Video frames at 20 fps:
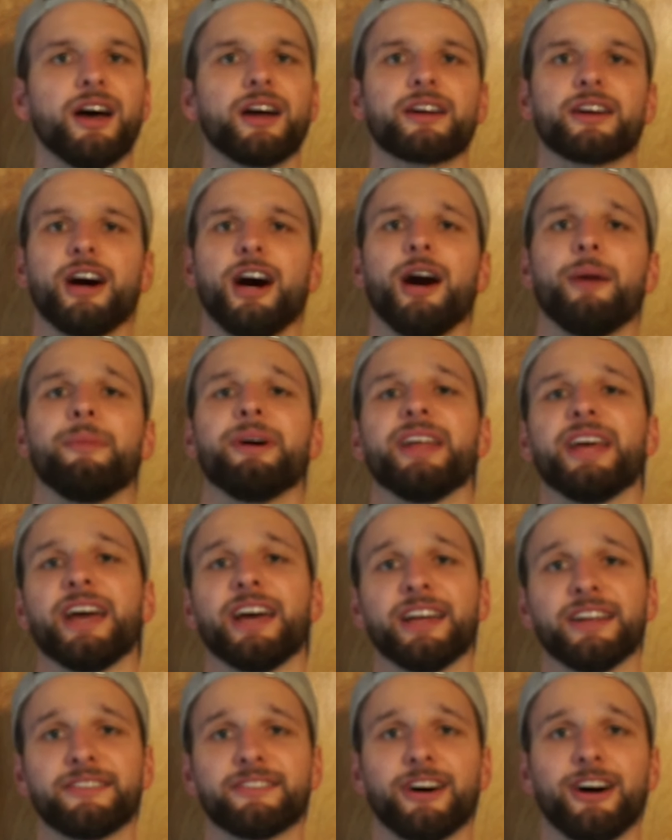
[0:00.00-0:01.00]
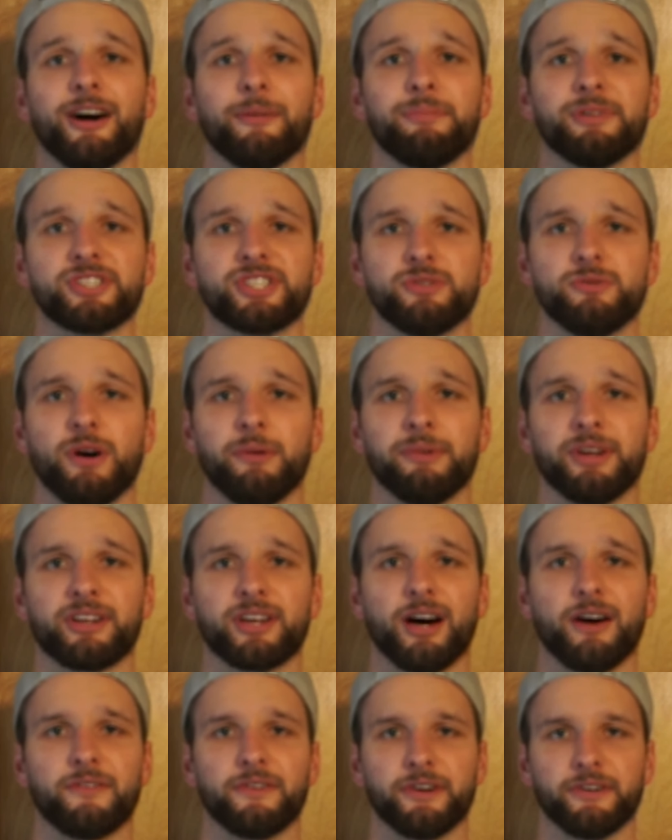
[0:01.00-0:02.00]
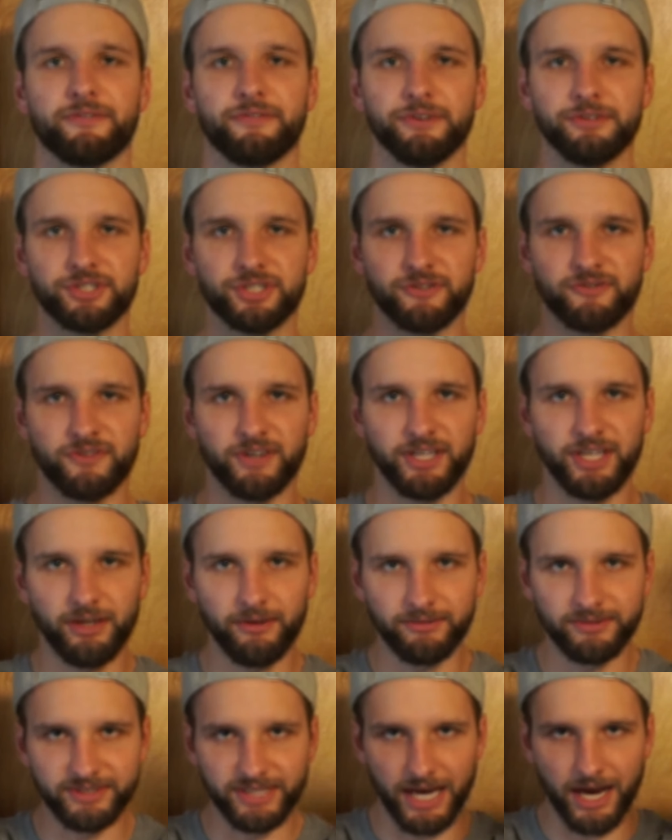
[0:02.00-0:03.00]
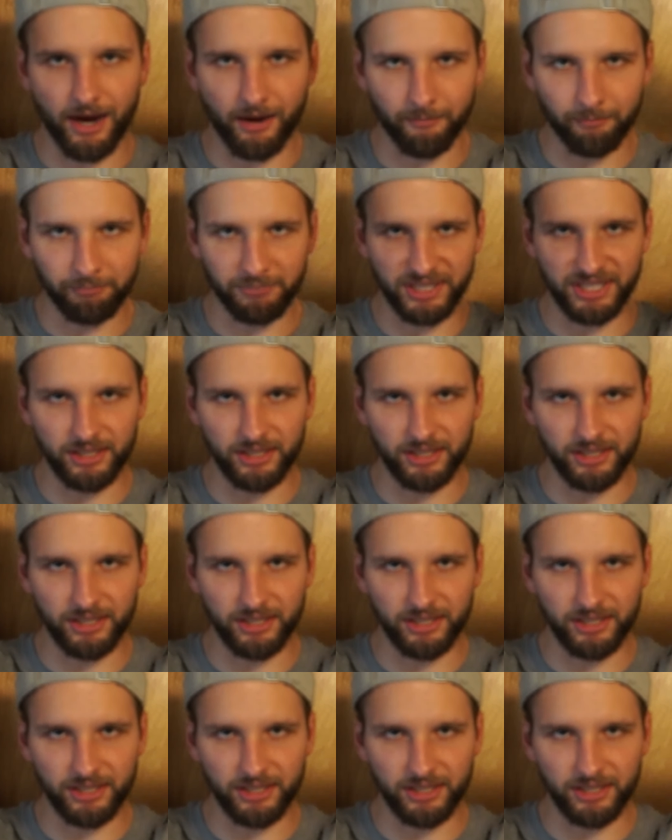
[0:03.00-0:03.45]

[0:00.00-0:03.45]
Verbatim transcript: Comment any topics you want me to cover in a future video down